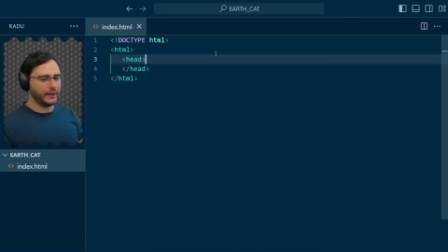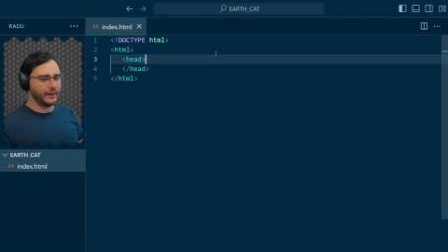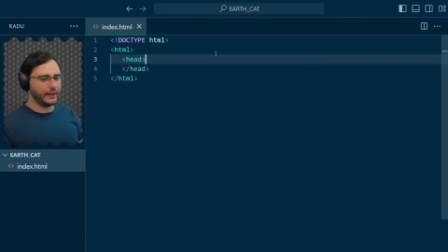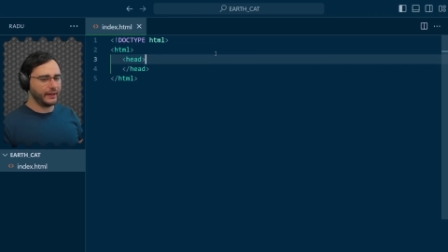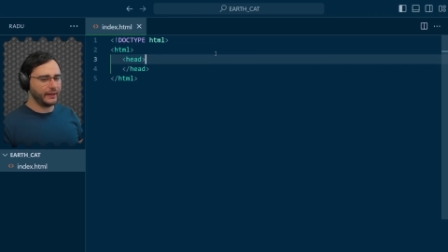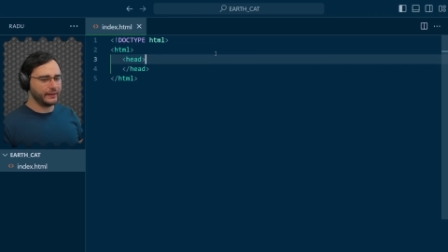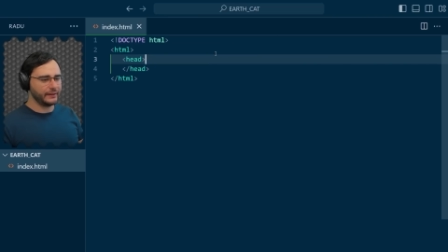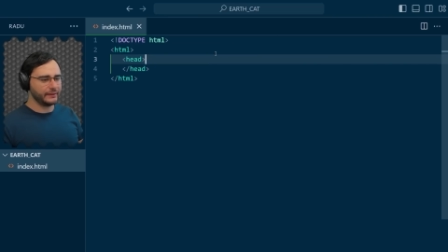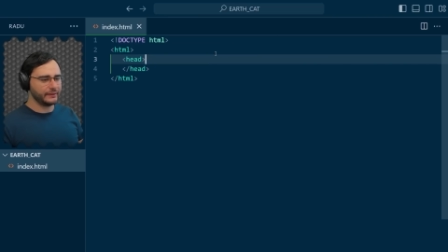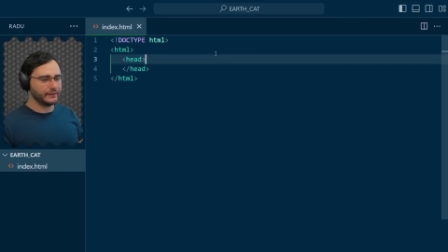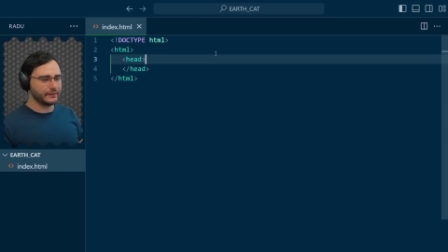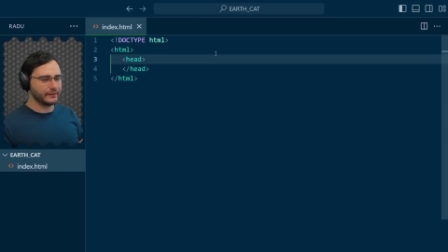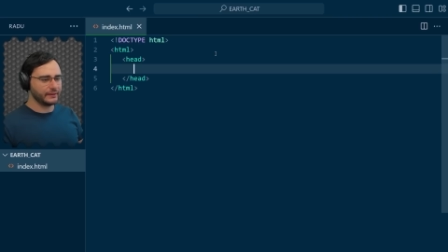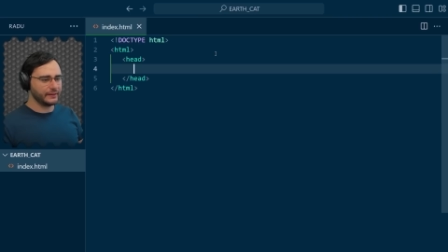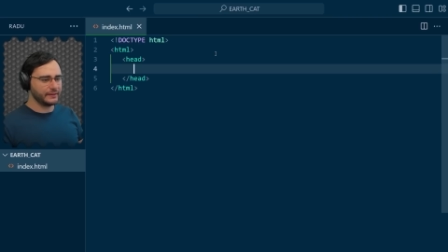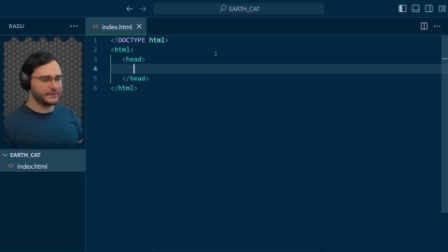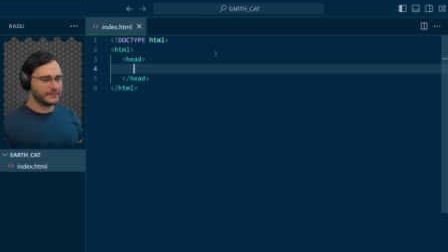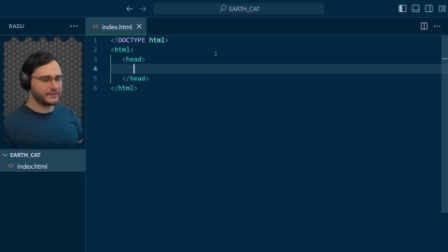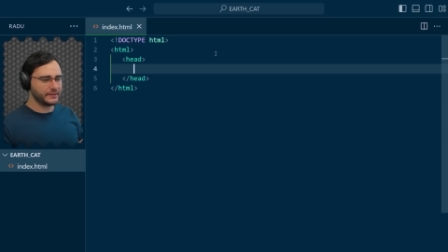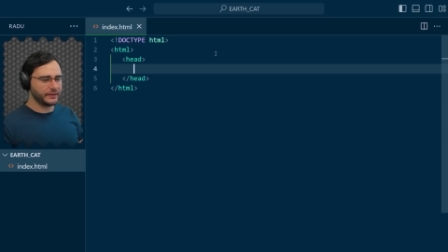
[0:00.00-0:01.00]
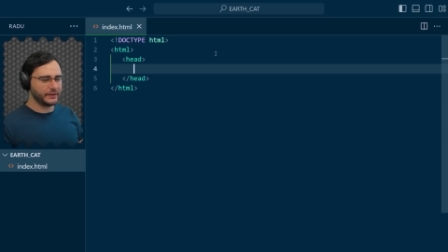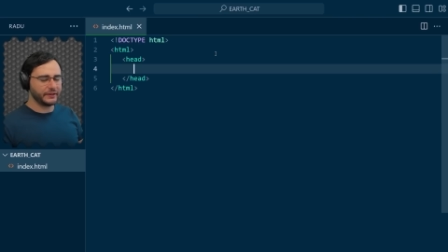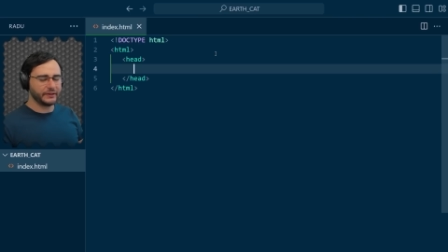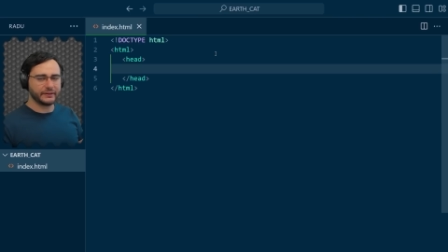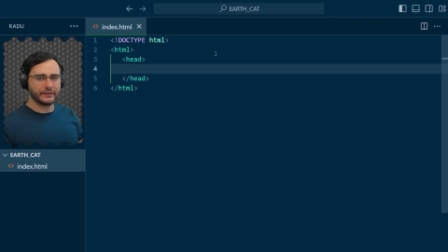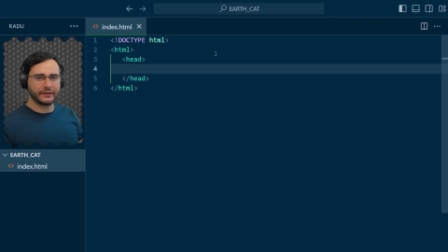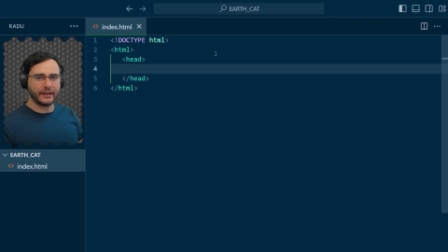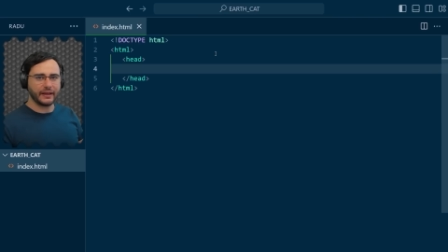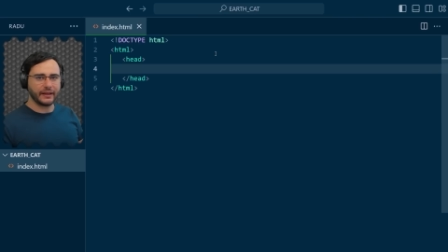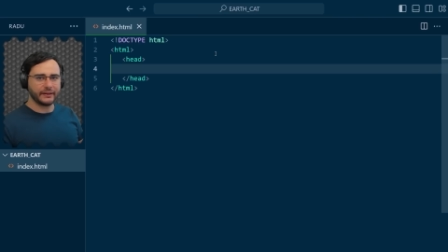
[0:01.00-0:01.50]
And let's
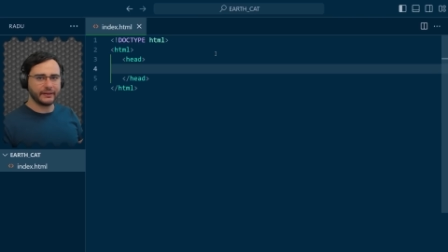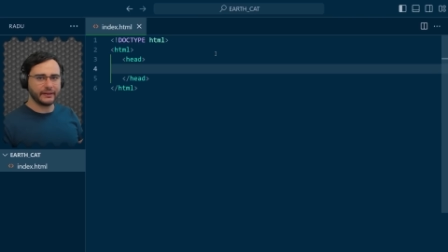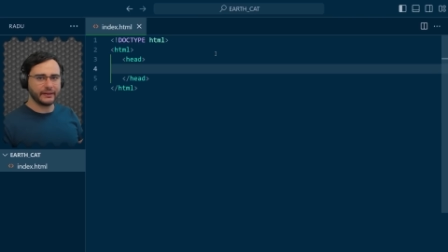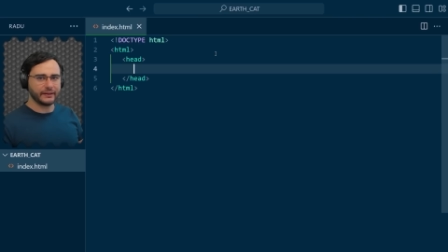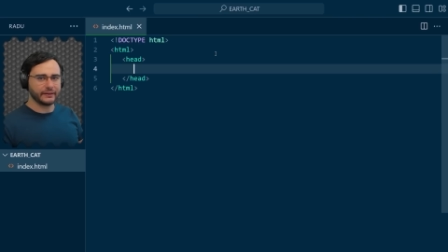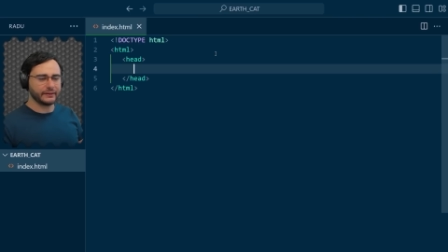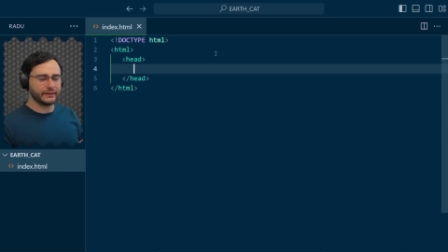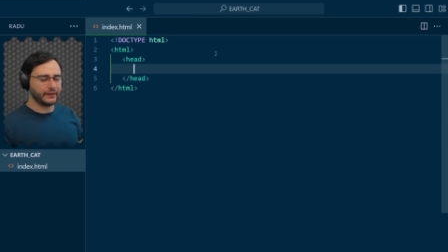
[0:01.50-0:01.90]
start adding a